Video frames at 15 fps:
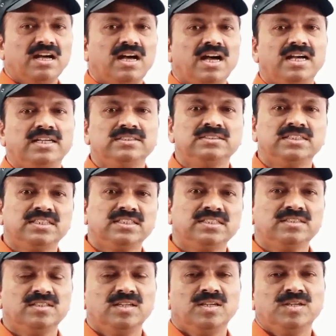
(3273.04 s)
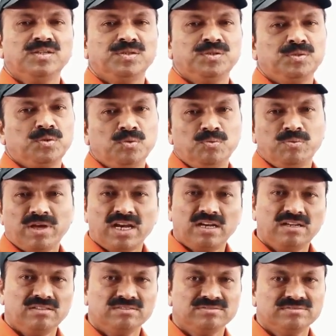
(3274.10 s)
and you know
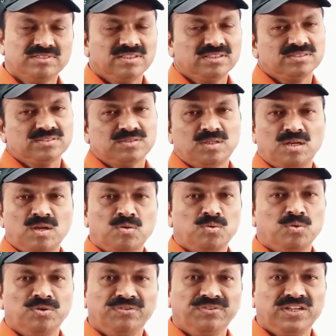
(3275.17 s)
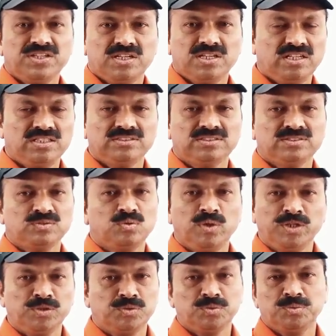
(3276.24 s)
well, so now notification is
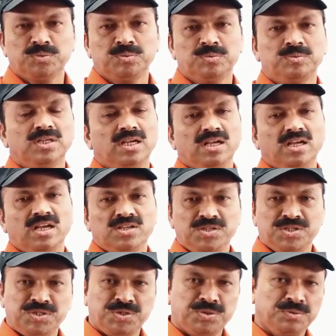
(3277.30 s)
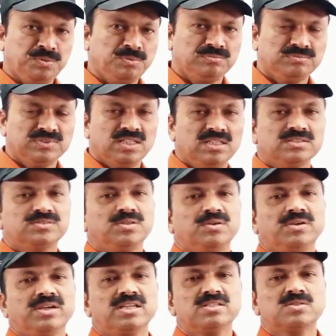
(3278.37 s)
going to issue, so
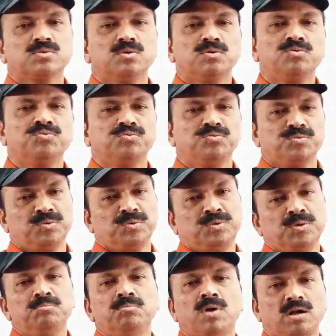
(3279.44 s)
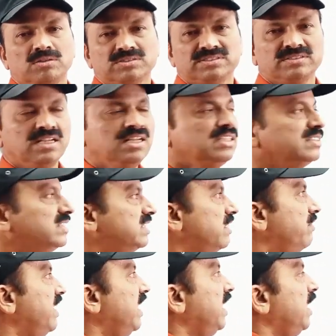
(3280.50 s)
you can score good marks,
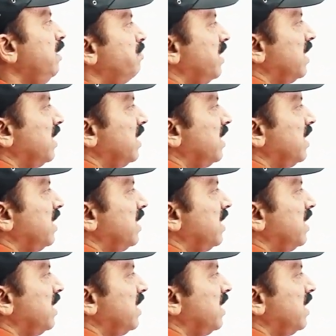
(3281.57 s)
70